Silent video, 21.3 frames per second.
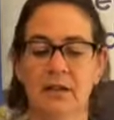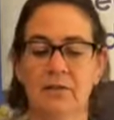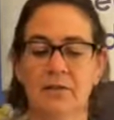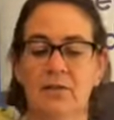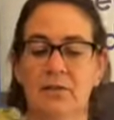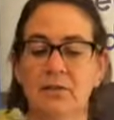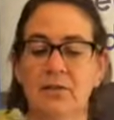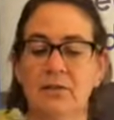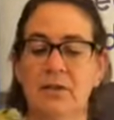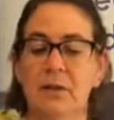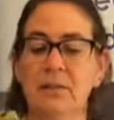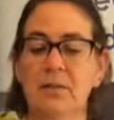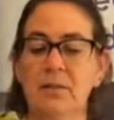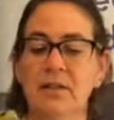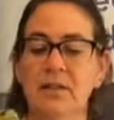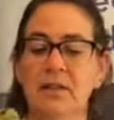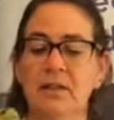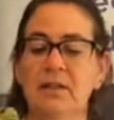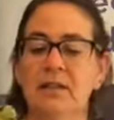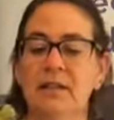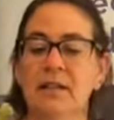So some of
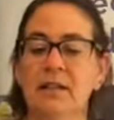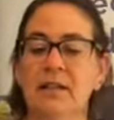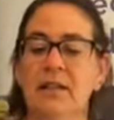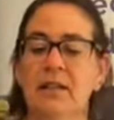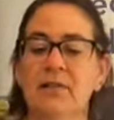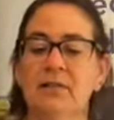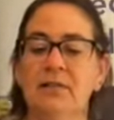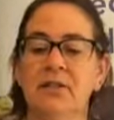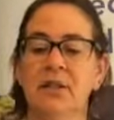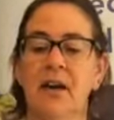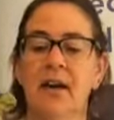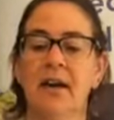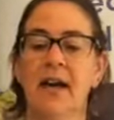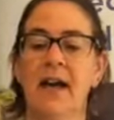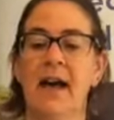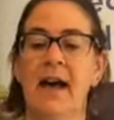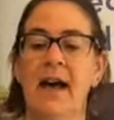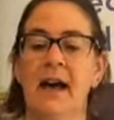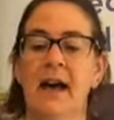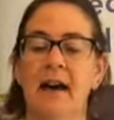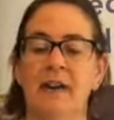these leaves I
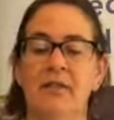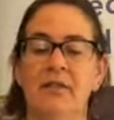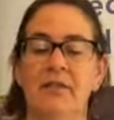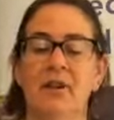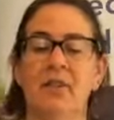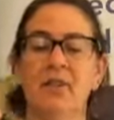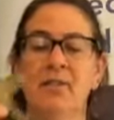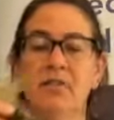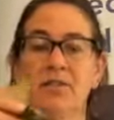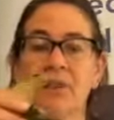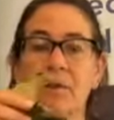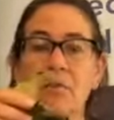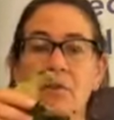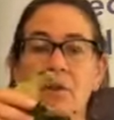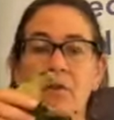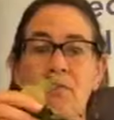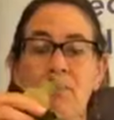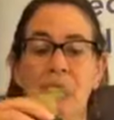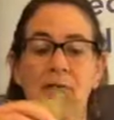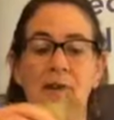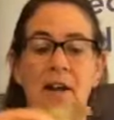have are
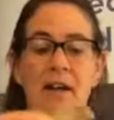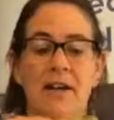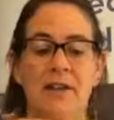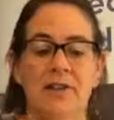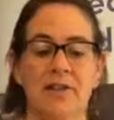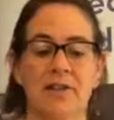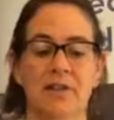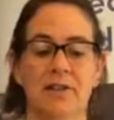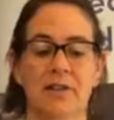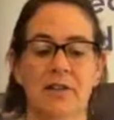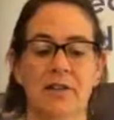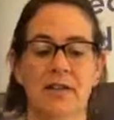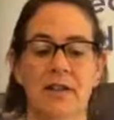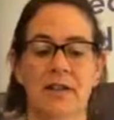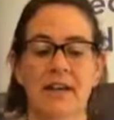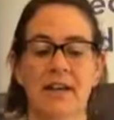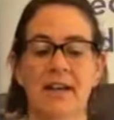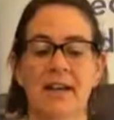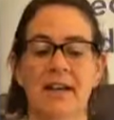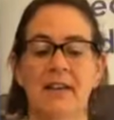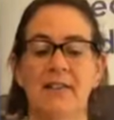somewhat fresh.
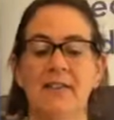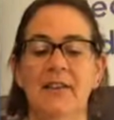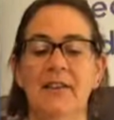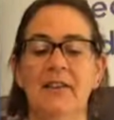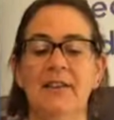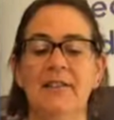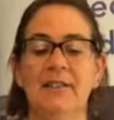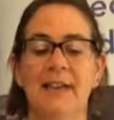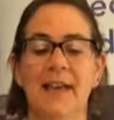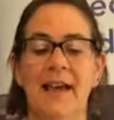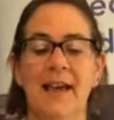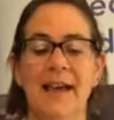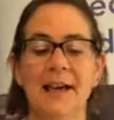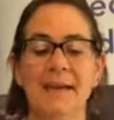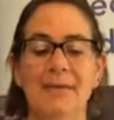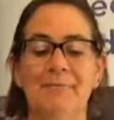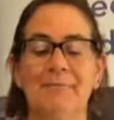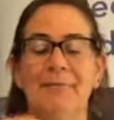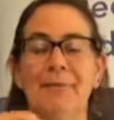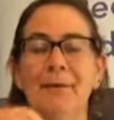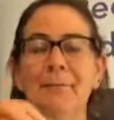These
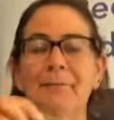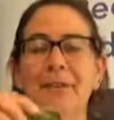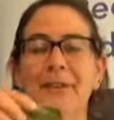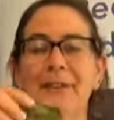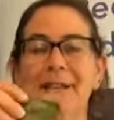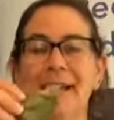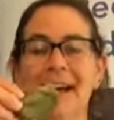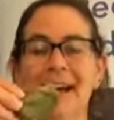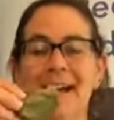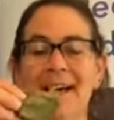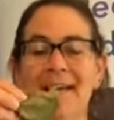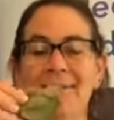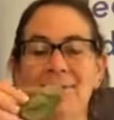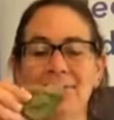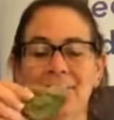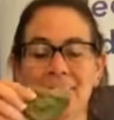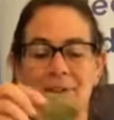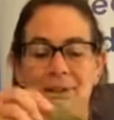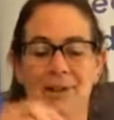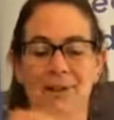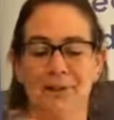came from the
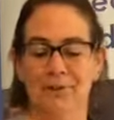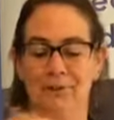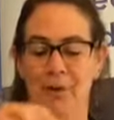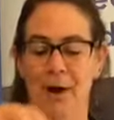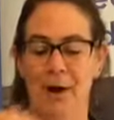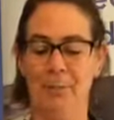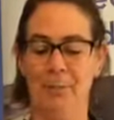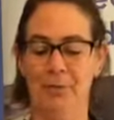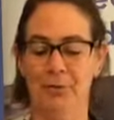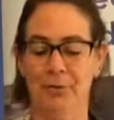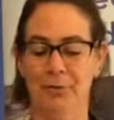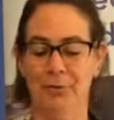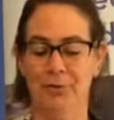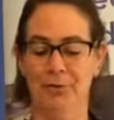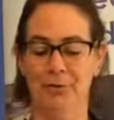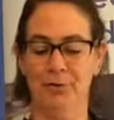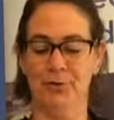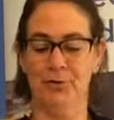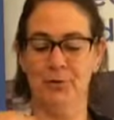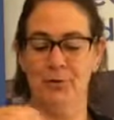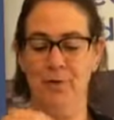last tropical
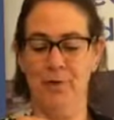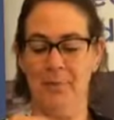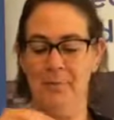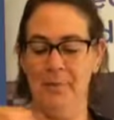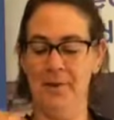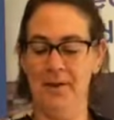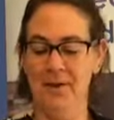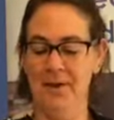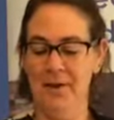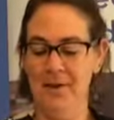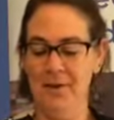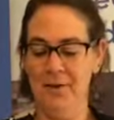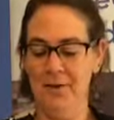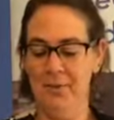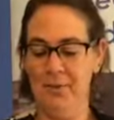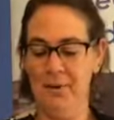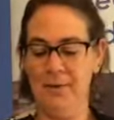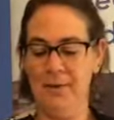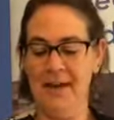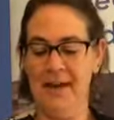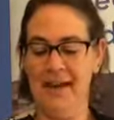storm
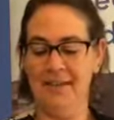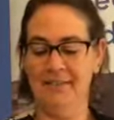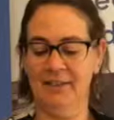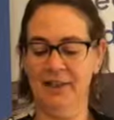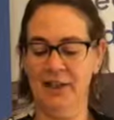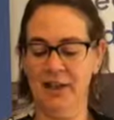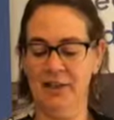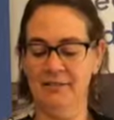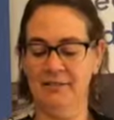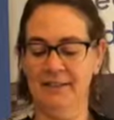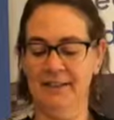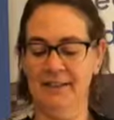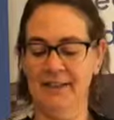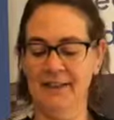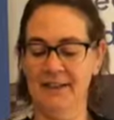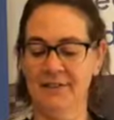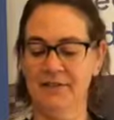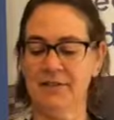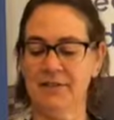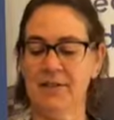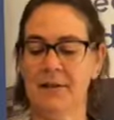where we had a lot of
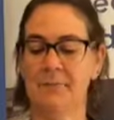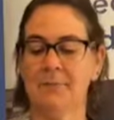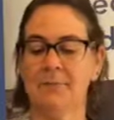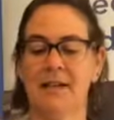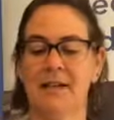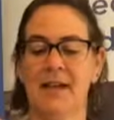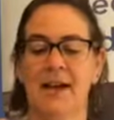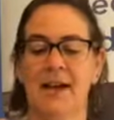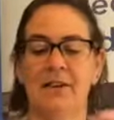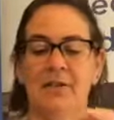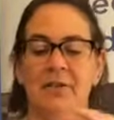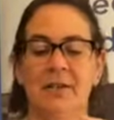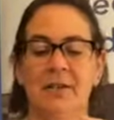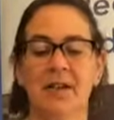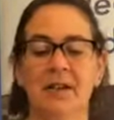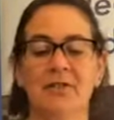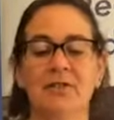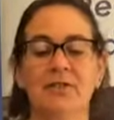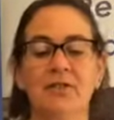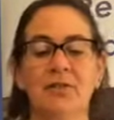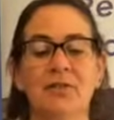leaves come down,
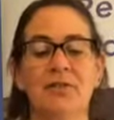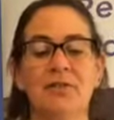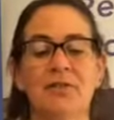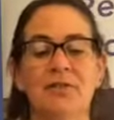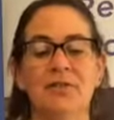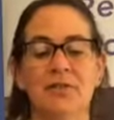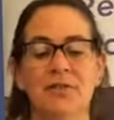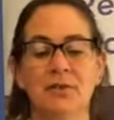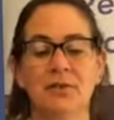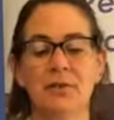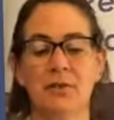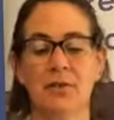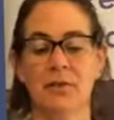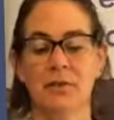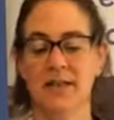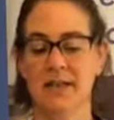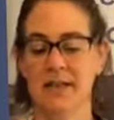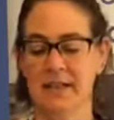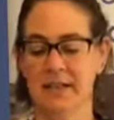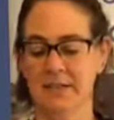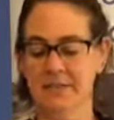and so they're still
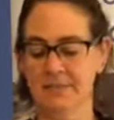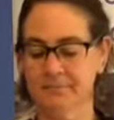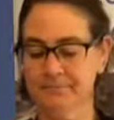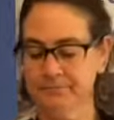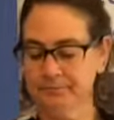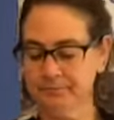green.